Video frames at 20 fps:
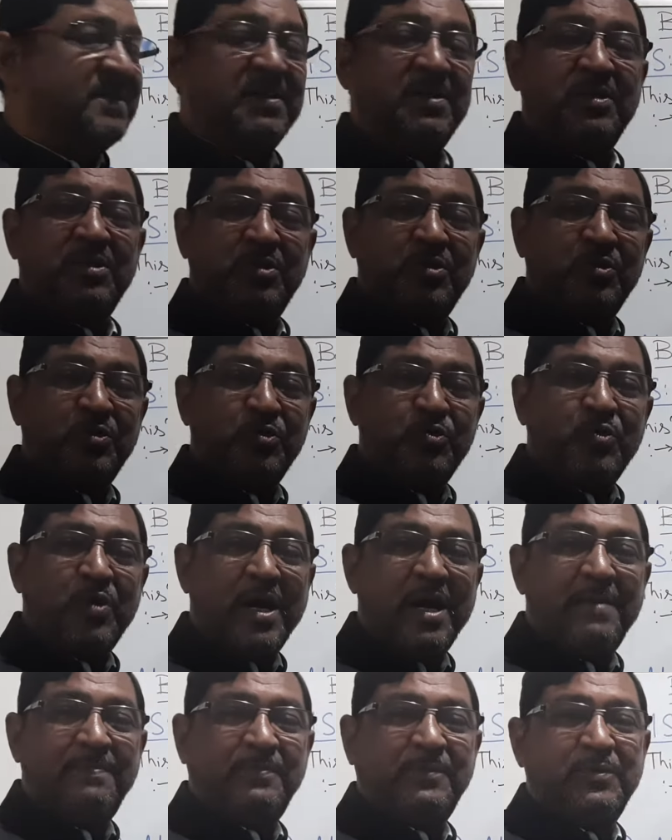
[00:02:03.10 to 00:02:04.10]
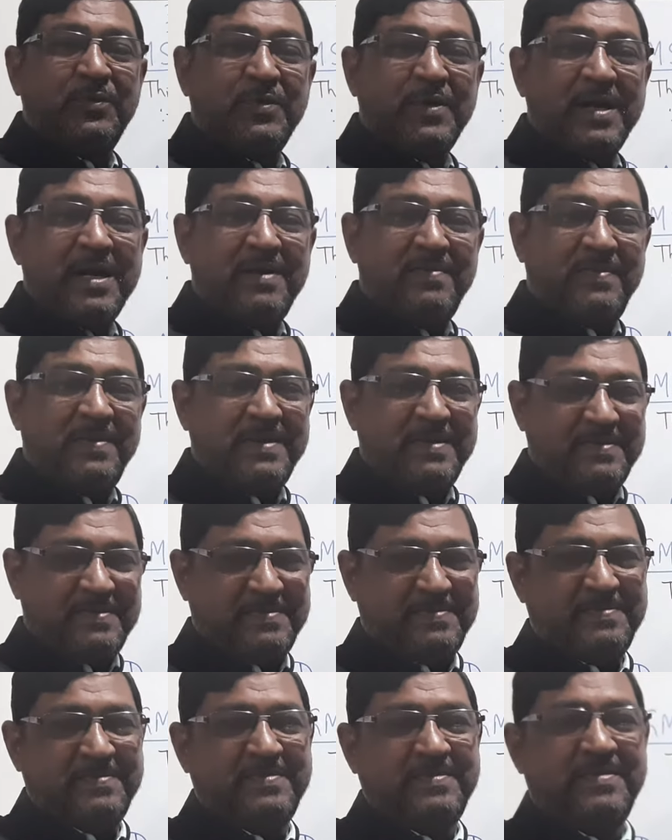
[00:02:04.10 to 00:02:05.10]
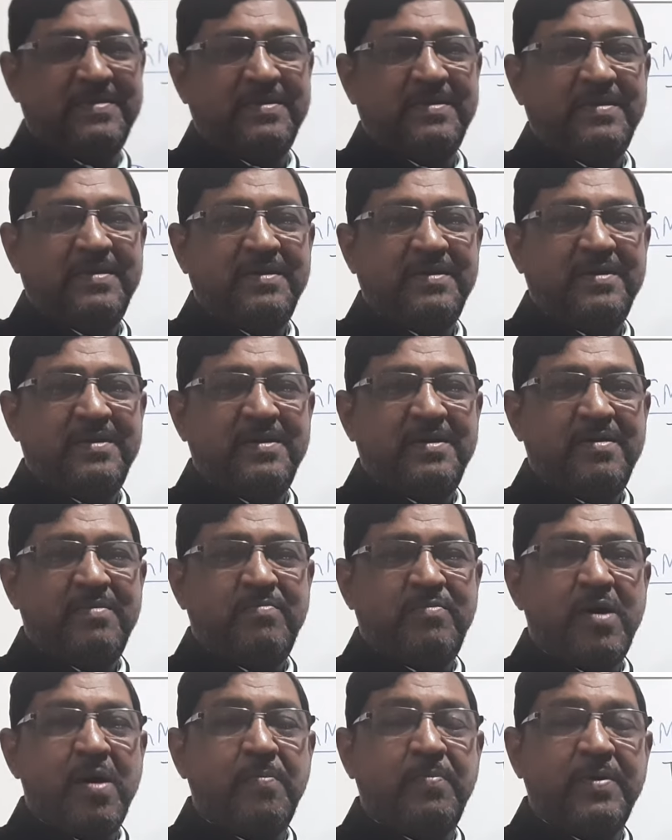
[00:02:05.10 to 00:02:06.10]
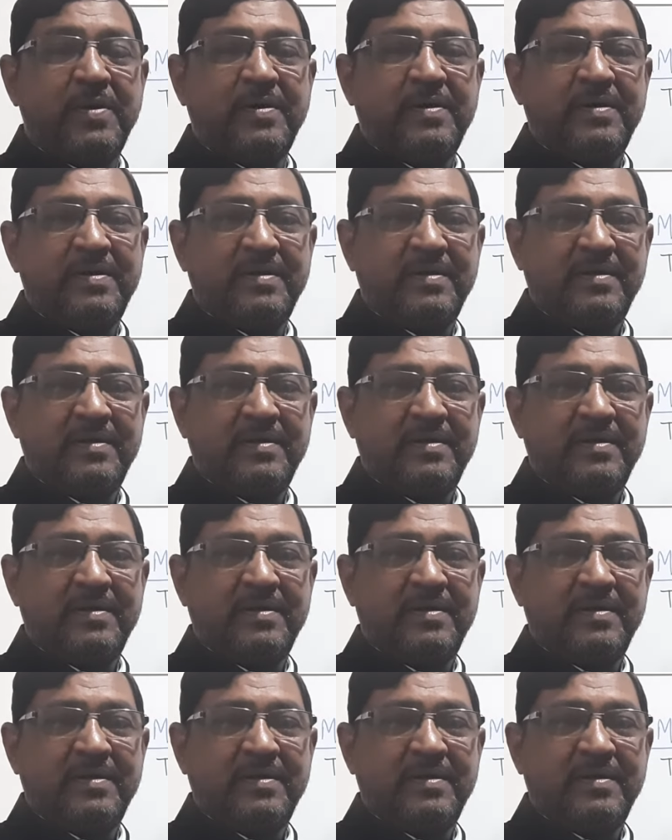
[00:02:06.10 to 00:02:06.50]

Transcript: so you have to have a proper